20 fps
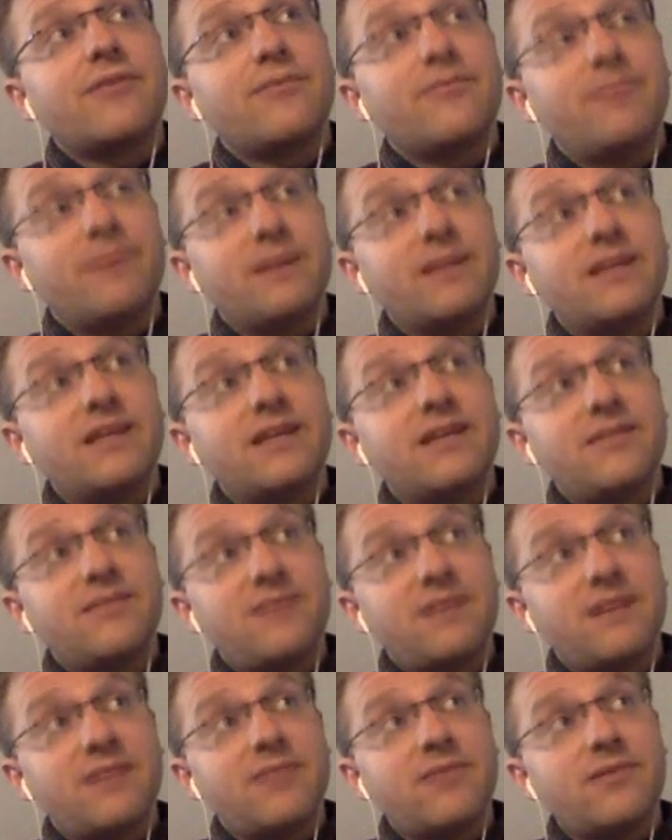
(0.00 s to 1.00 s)
billion
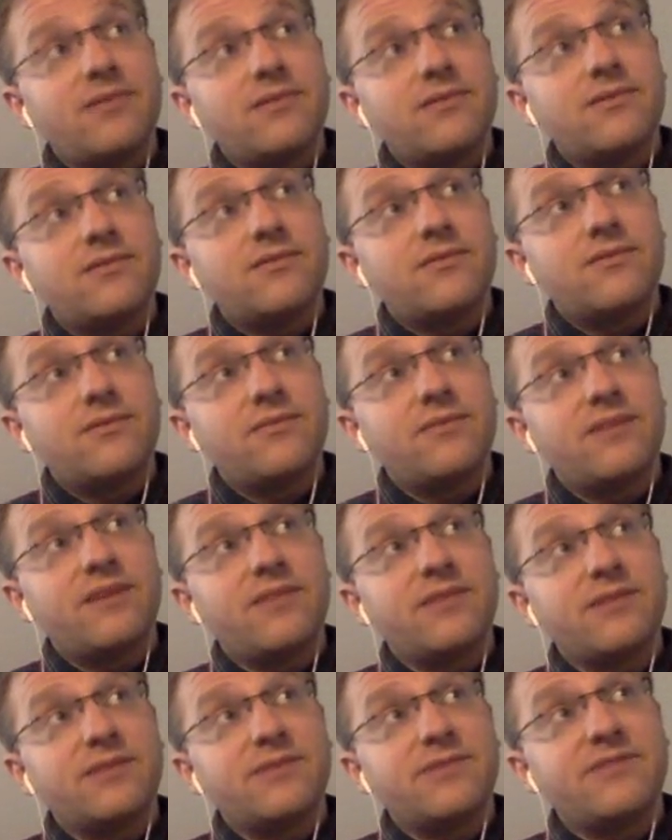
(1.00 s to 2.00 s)
people would be
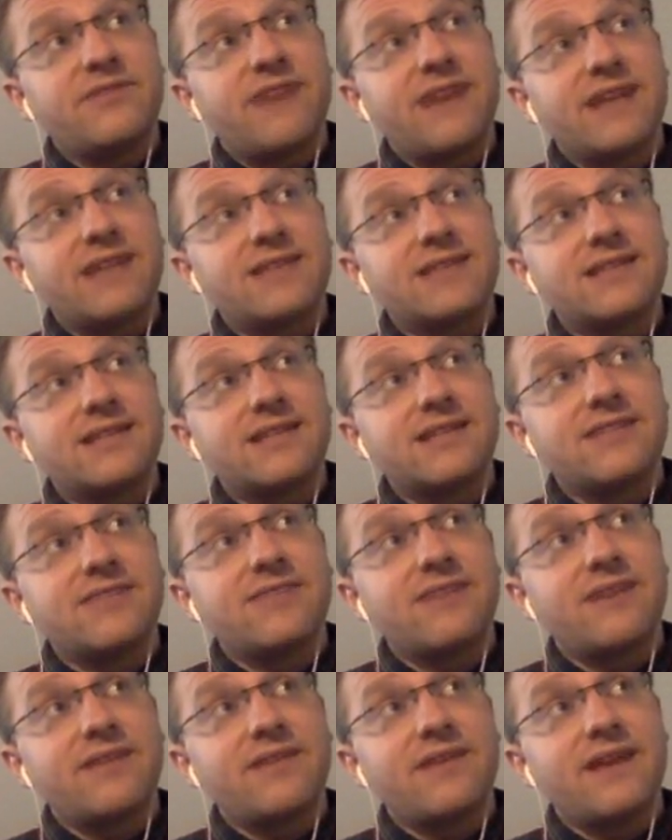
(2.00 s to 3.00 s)
able to be vaccinated
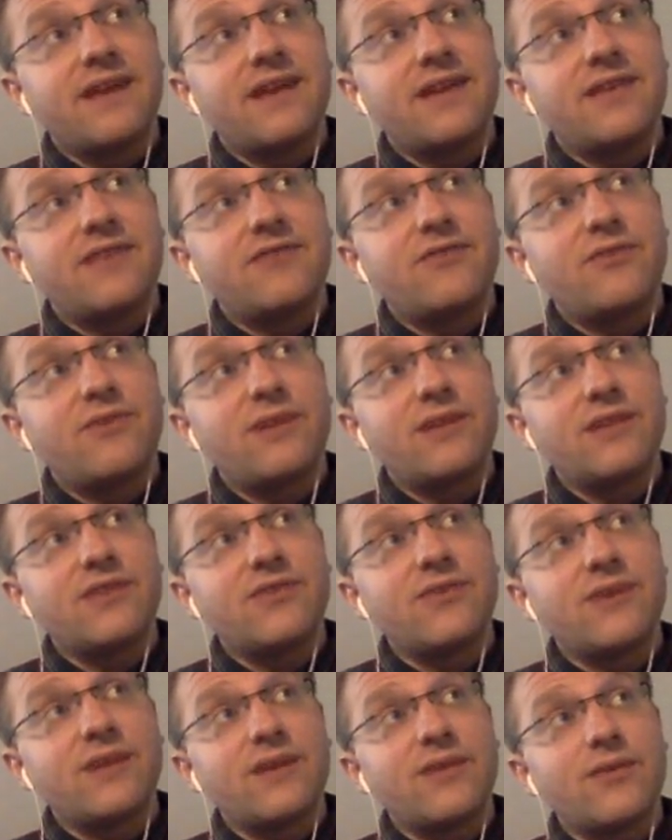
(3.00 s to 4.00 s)
by the end of
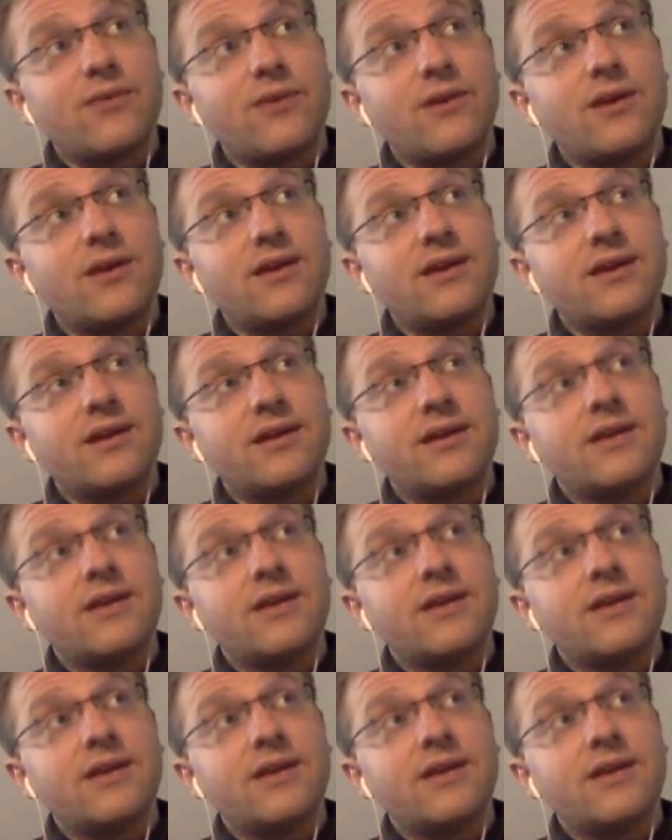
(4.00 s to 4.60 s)
2021